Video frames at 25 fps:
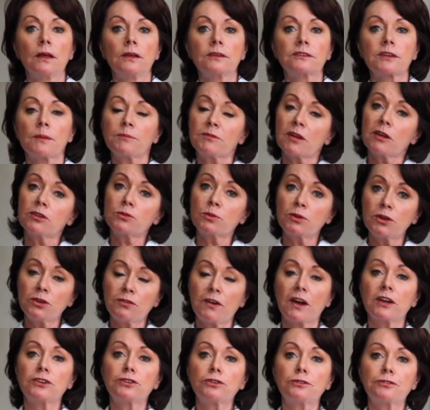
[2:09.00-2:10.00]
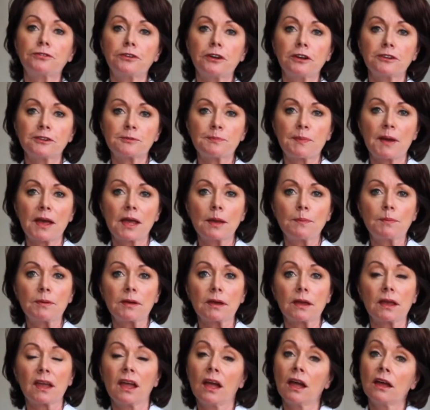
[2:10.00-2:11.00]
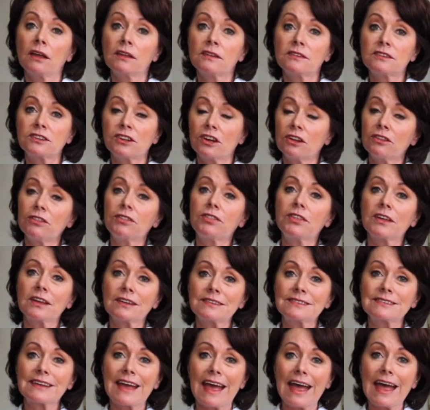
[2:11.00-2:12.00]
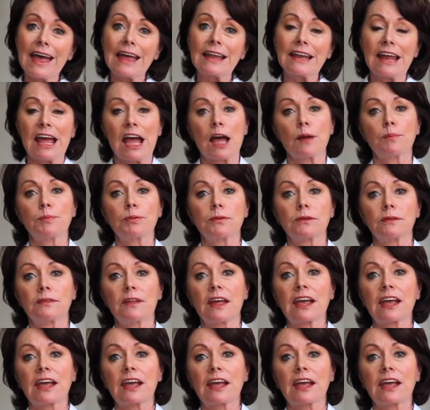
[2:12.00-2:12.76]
Sometimes when you've had your first baby, certain things can happen.